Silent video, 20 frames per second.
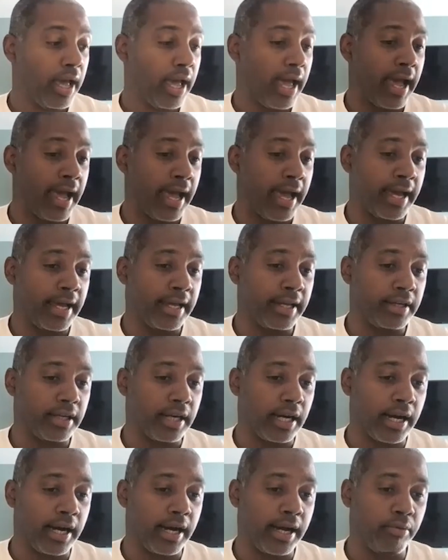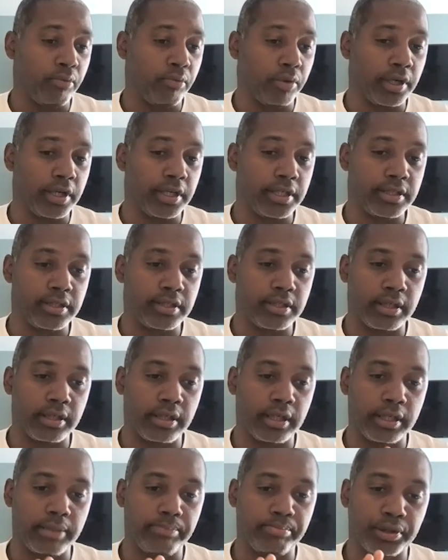and I was
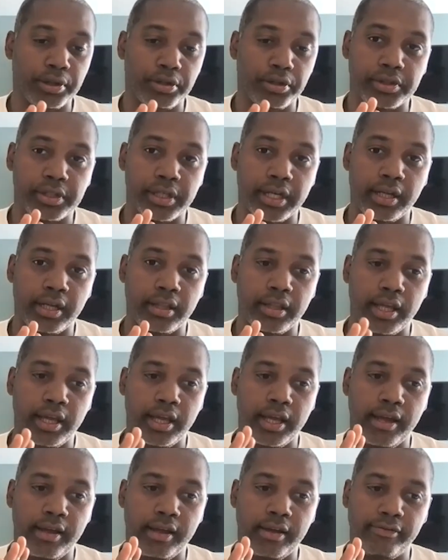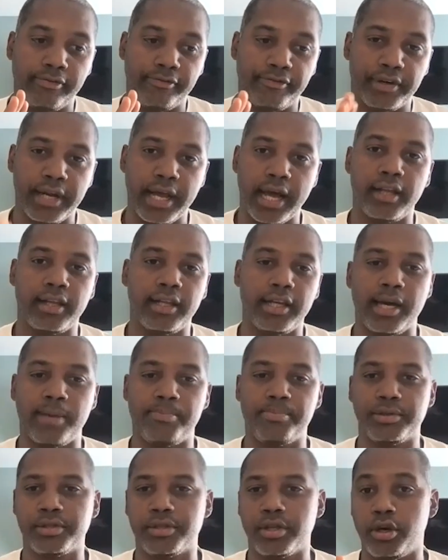uh, producing the finale
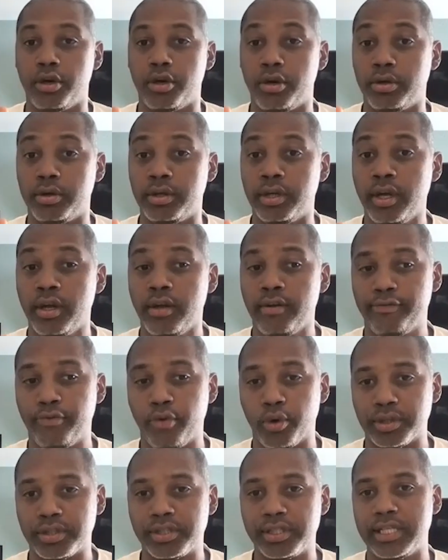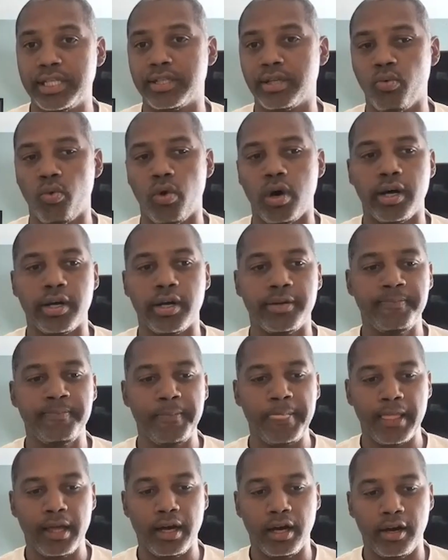episode for season one
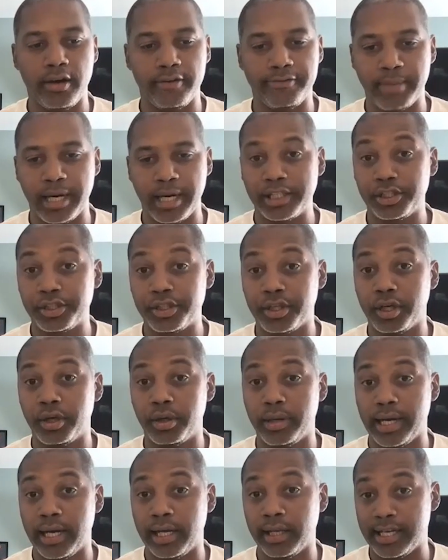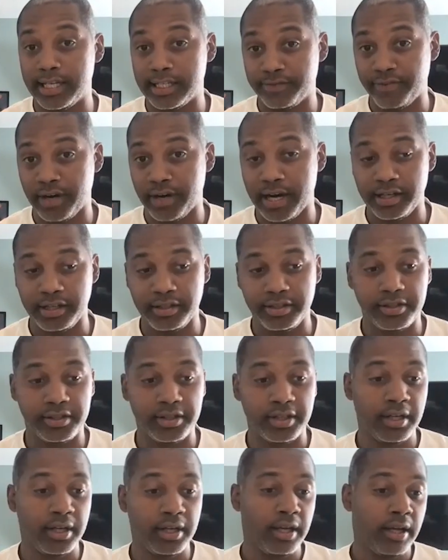of my show LA's Finest
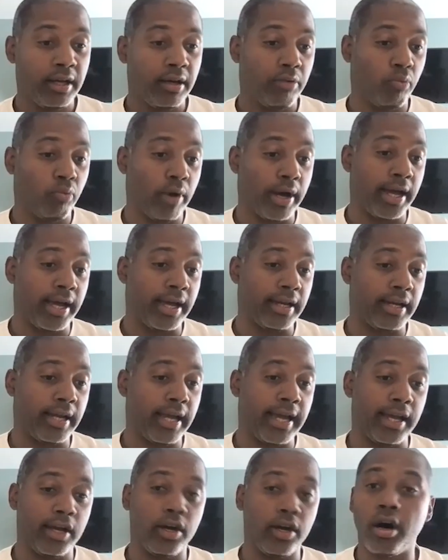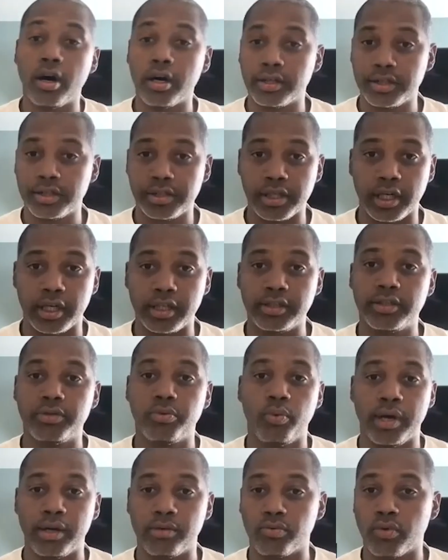when a car stunt
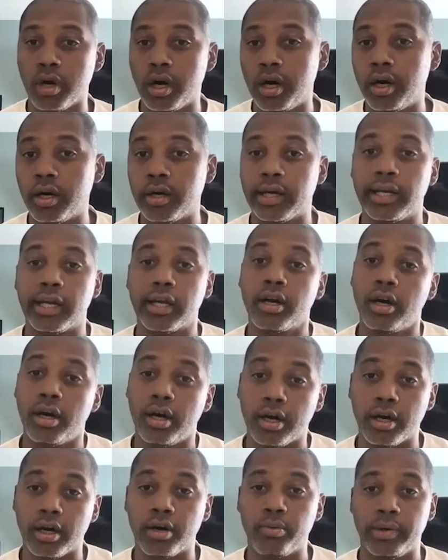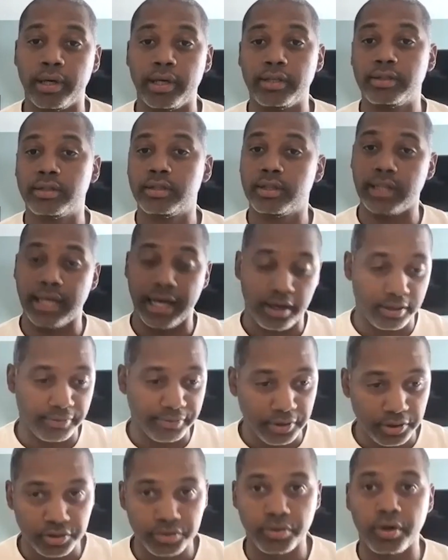went wrong and a car went out of
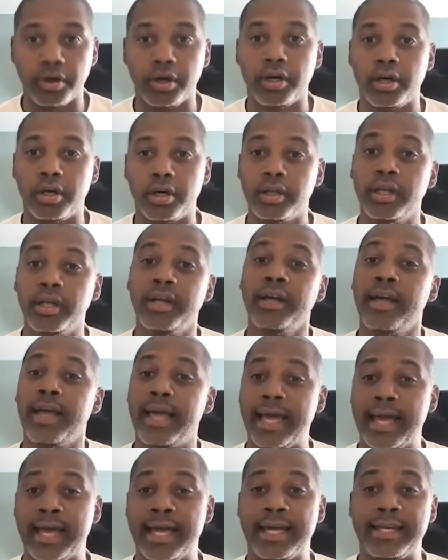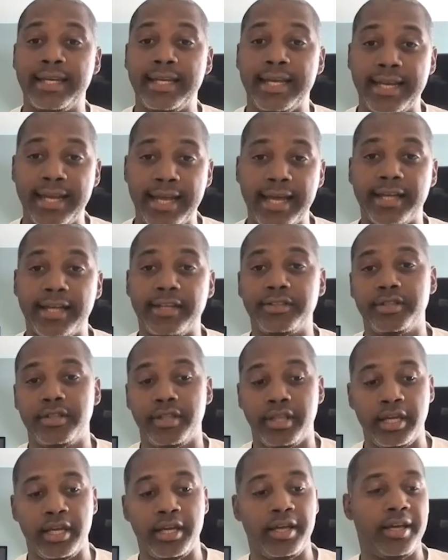control and it hit
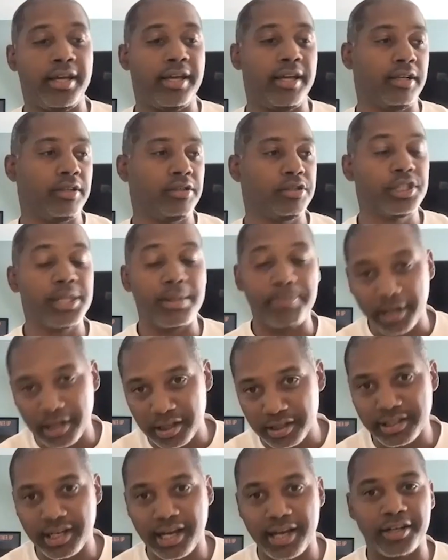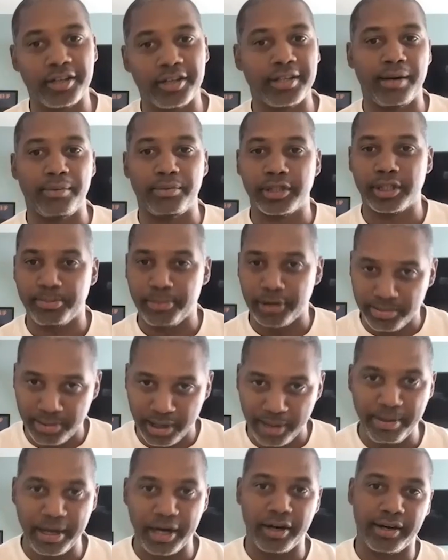the shipping container that was supposed to be
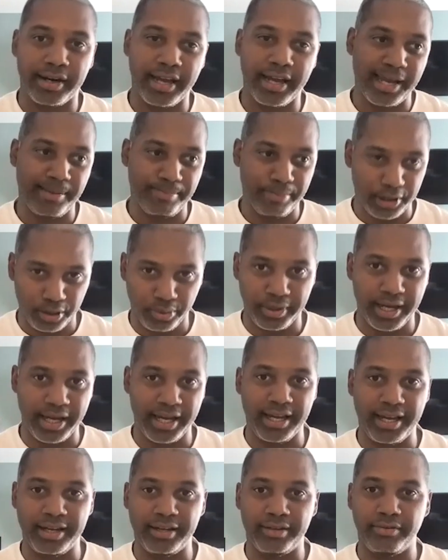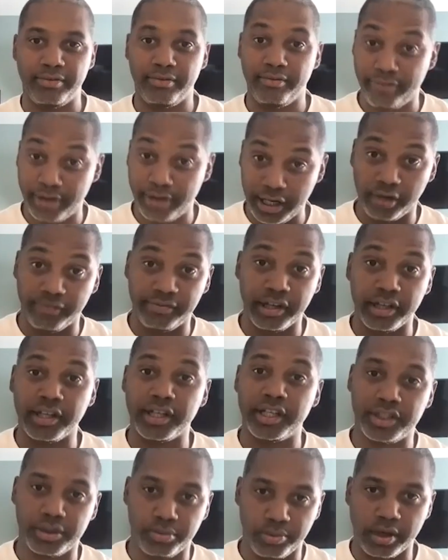a barricade between Video
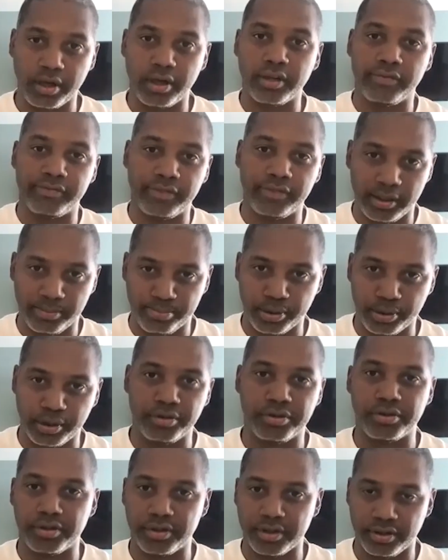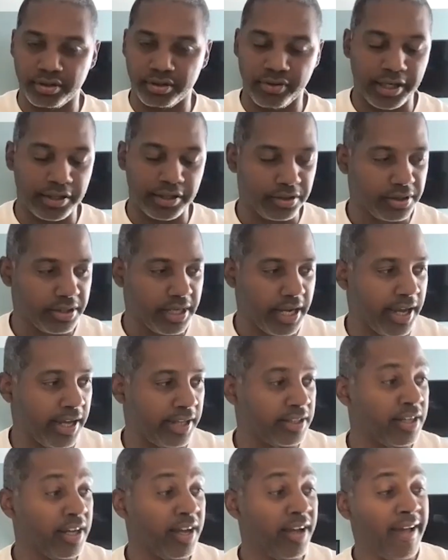Village, where all of the producers and directors
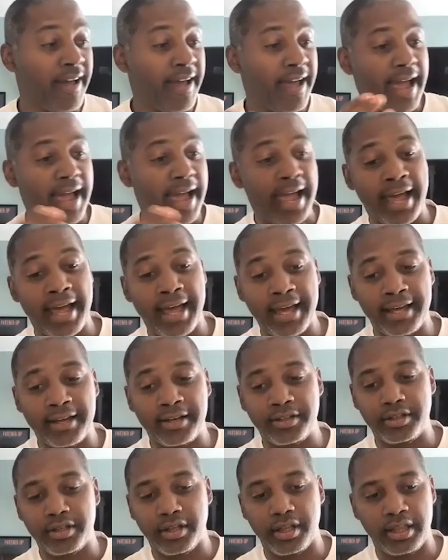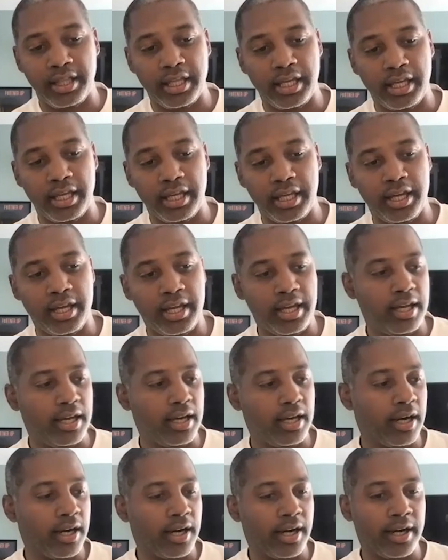stand, and the
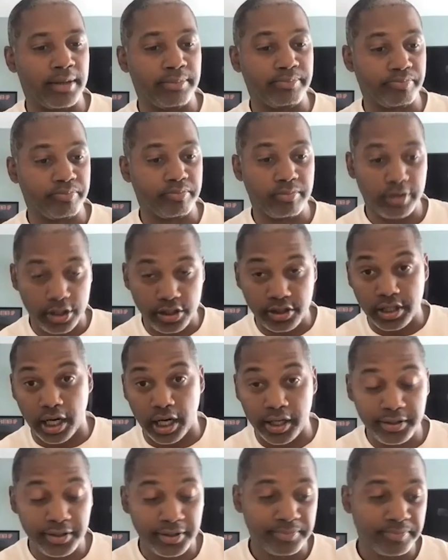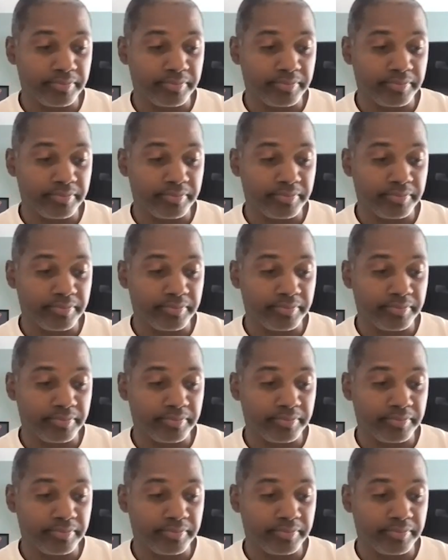um, stunt.